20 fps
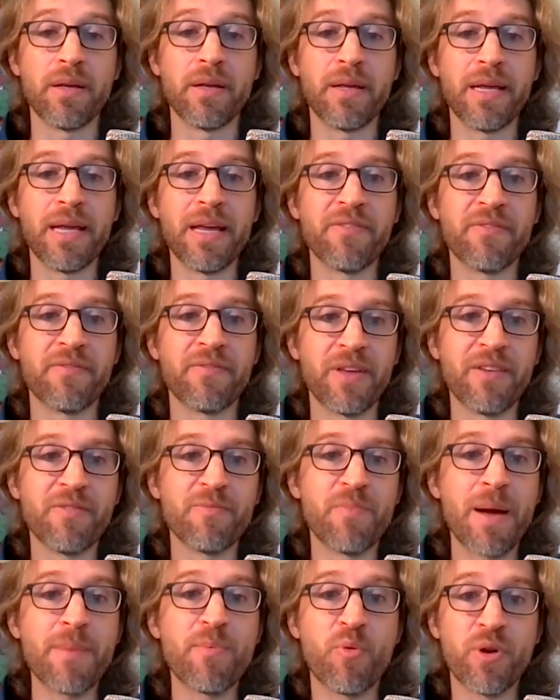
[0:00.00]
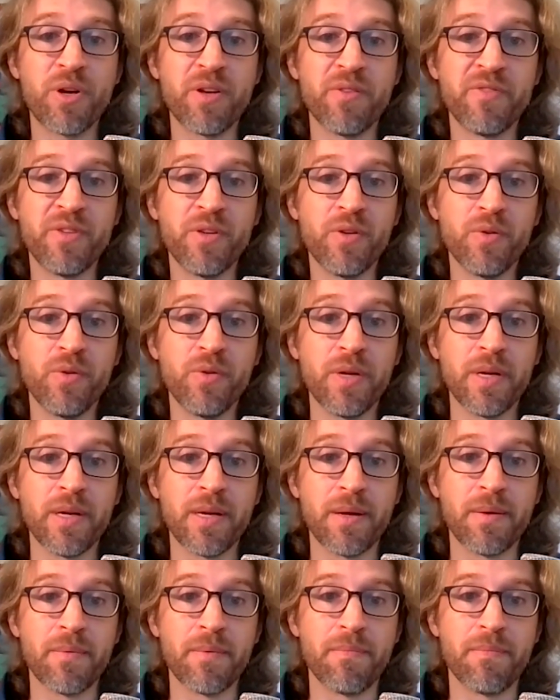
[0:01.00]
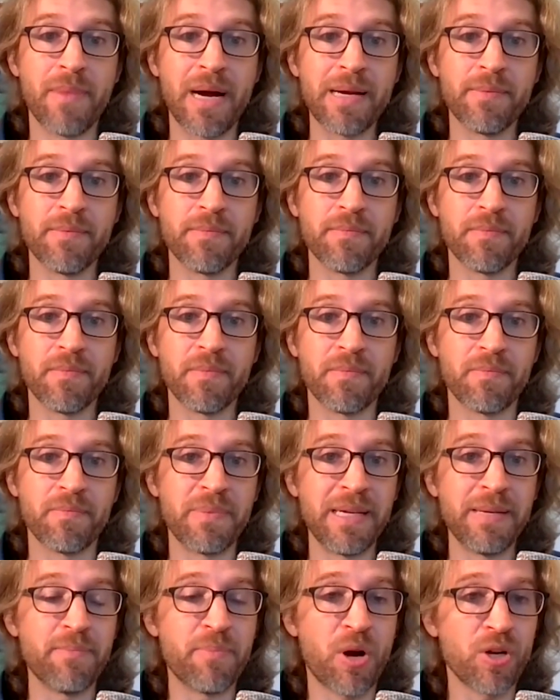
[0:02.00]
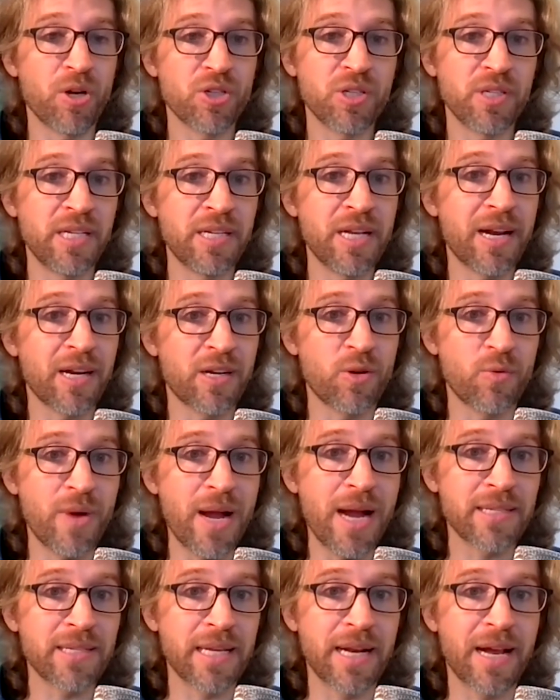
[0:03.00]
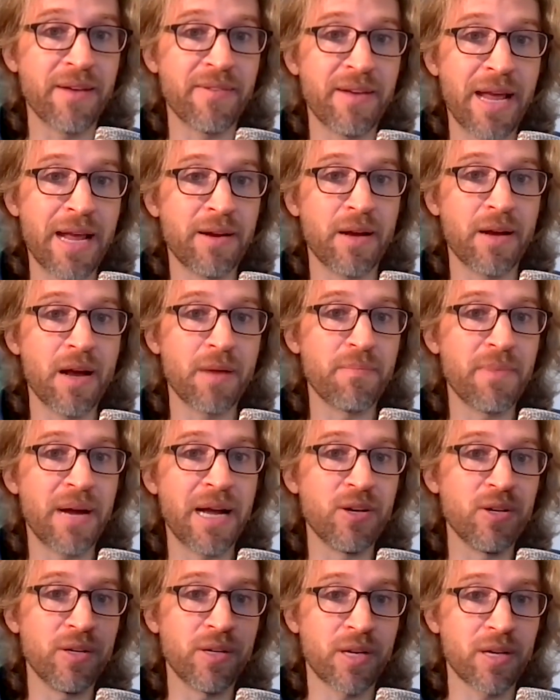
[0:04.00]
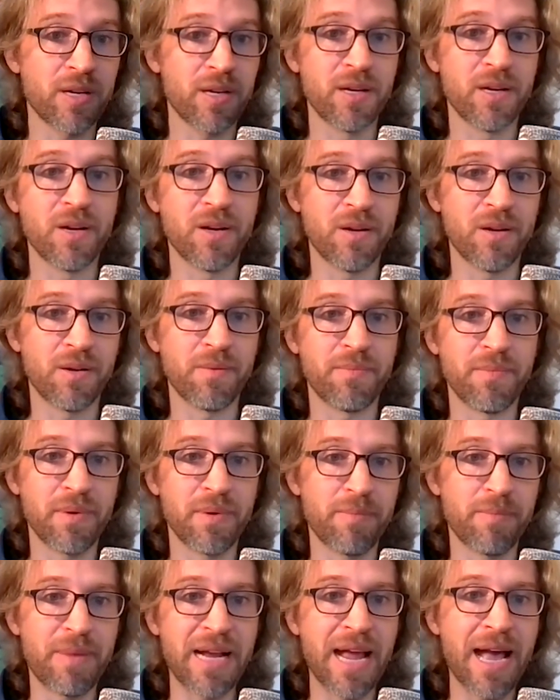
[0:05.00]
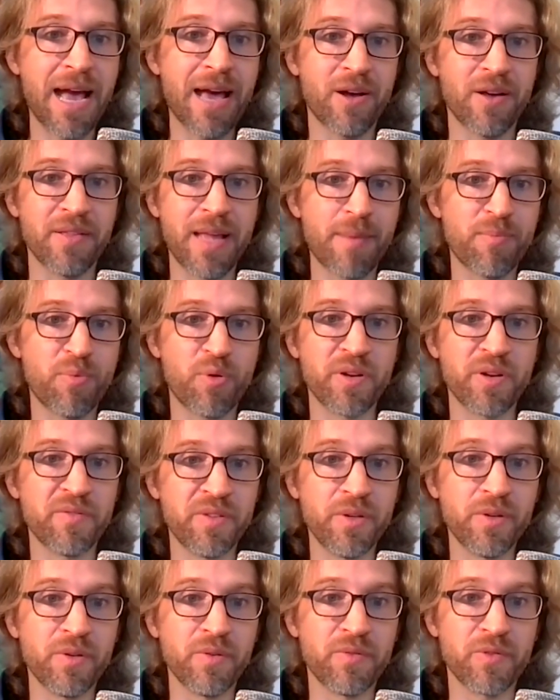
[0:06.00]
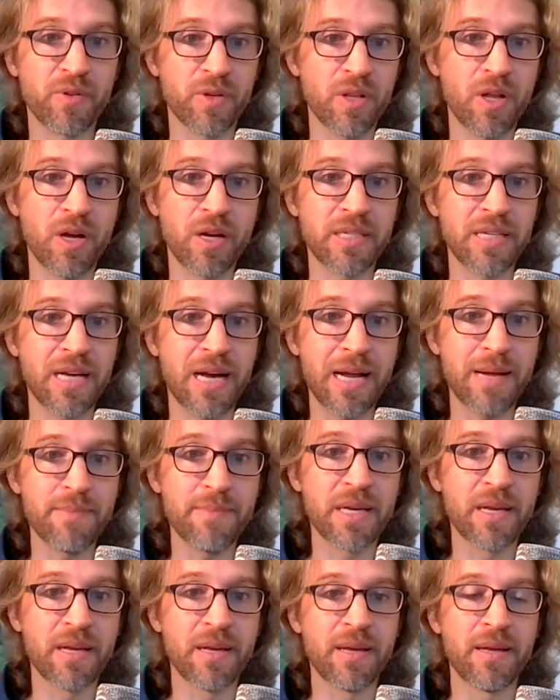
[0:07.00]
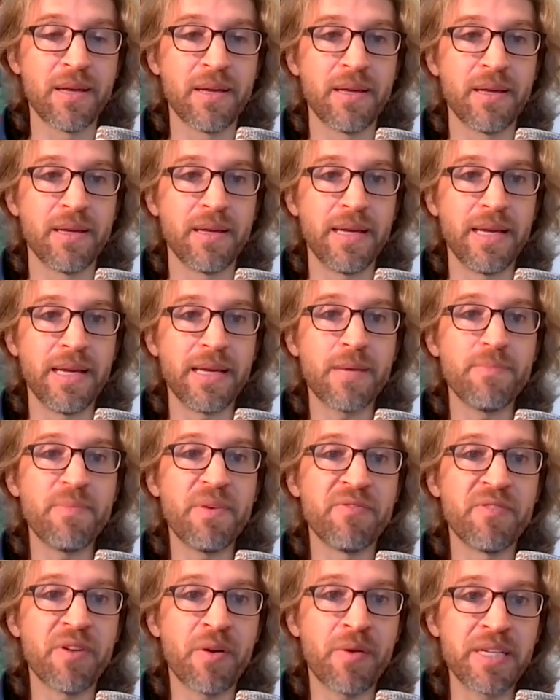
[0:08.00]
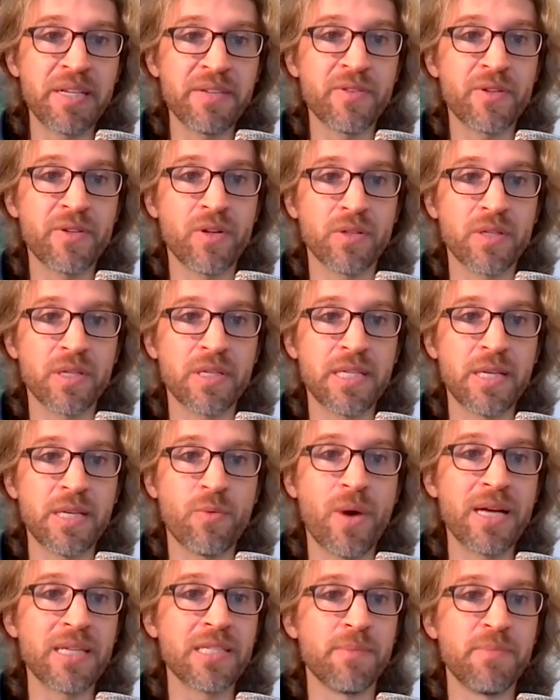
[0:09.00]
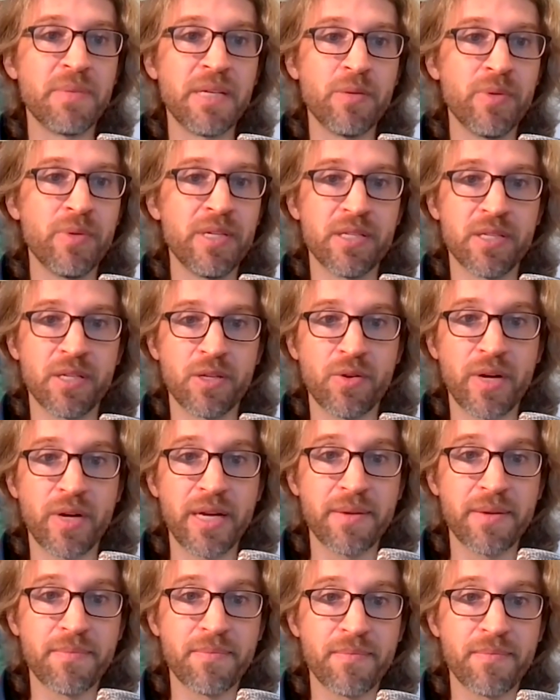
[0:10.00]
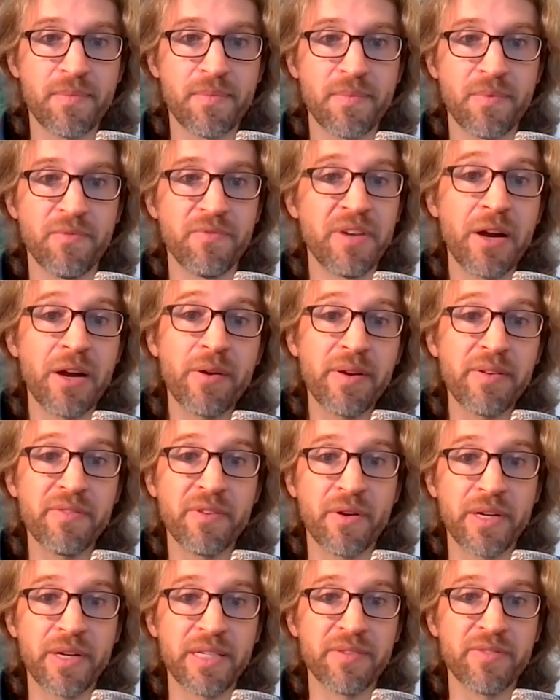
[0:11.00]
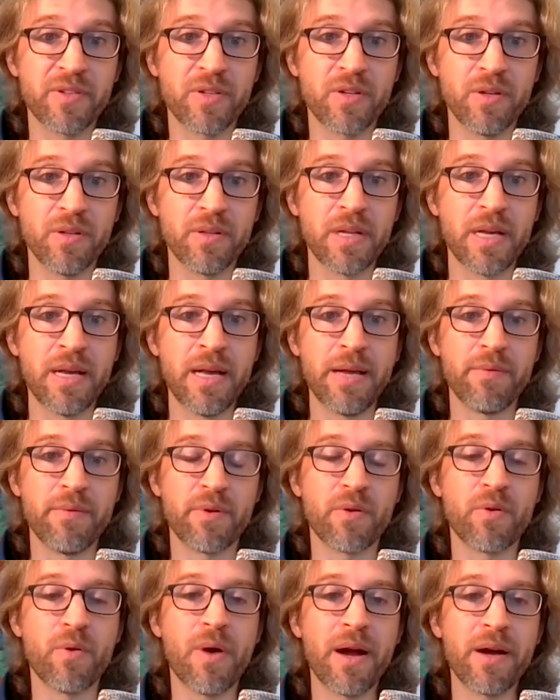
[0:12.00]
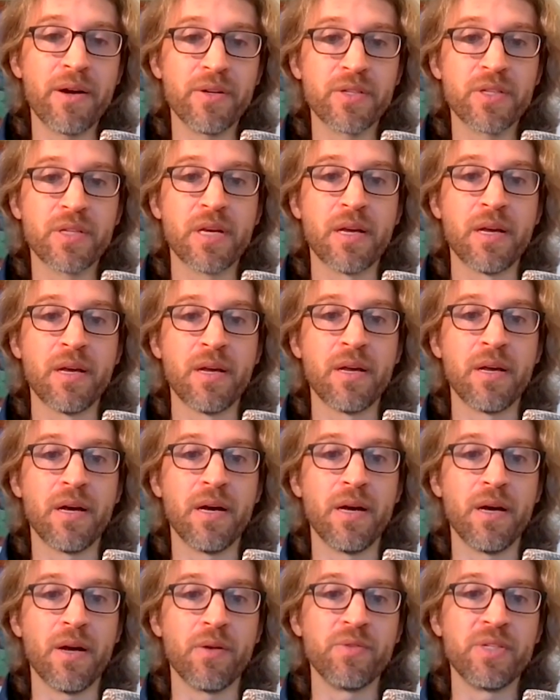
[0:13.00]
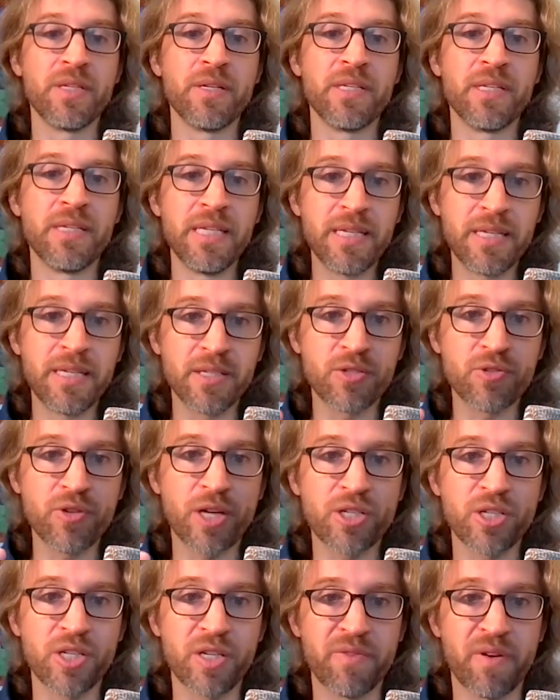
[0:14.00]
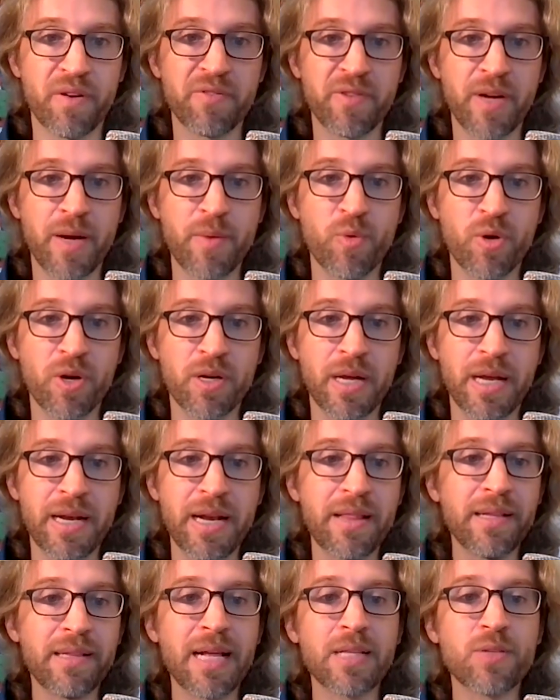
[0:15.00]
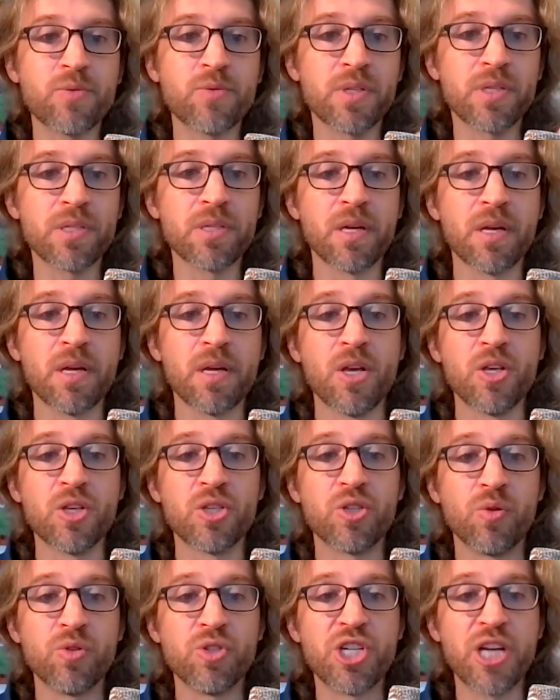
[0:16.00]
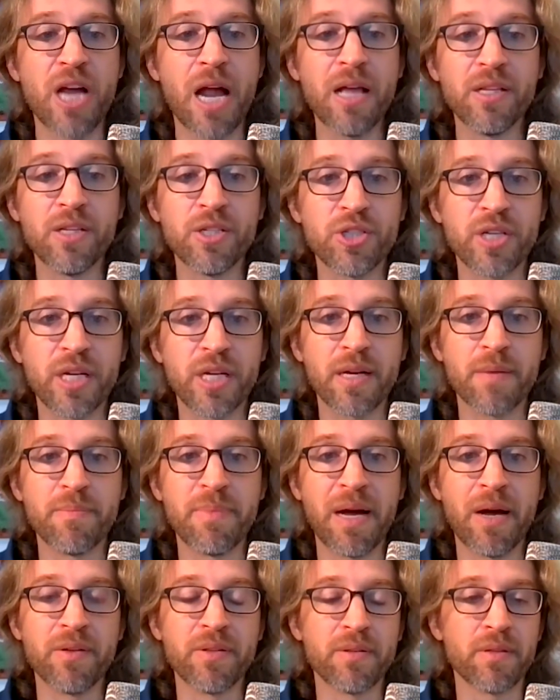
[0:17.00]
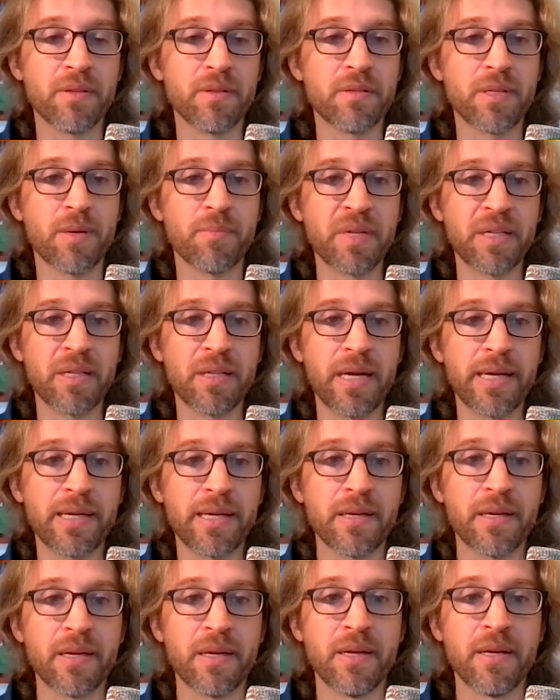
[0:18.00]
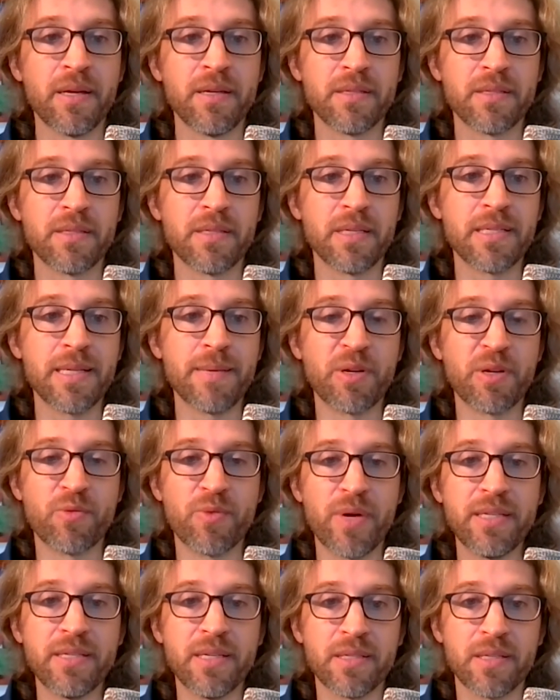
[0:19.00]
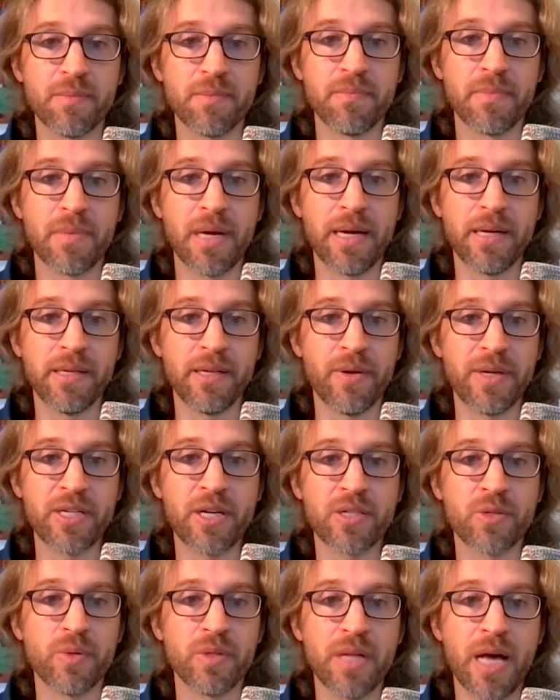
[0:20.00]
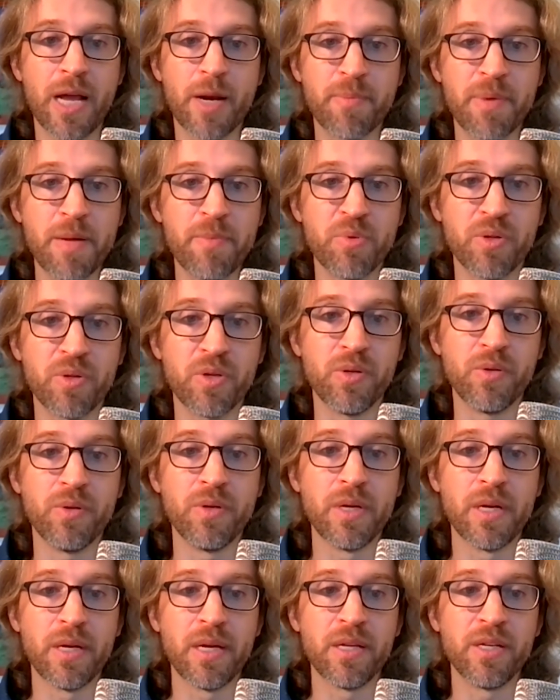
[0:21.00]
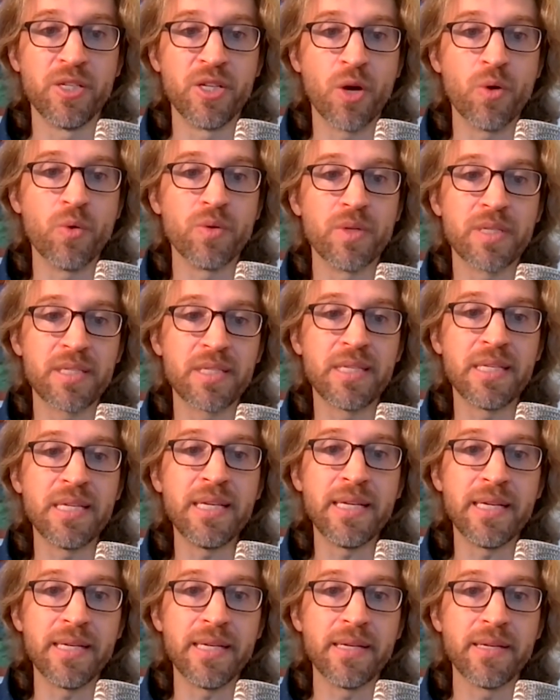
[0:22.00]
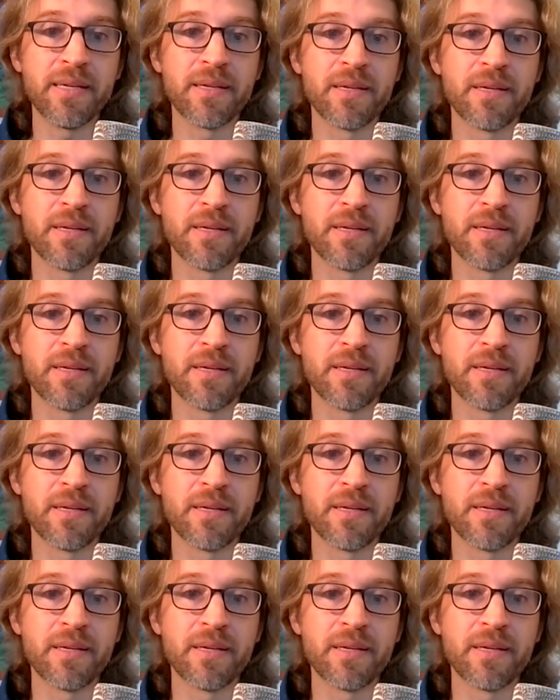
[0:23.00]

if my point of view might be partially not correct, and I've hung my hook on my hat on that point of view for a long time, it can be very difficult to see why somebody would disagree. Very, very difficult. And it requires a deconstruction of our framework. And I think that's what's so challenging about something like systemic racism. I talk to a lot of people who don't see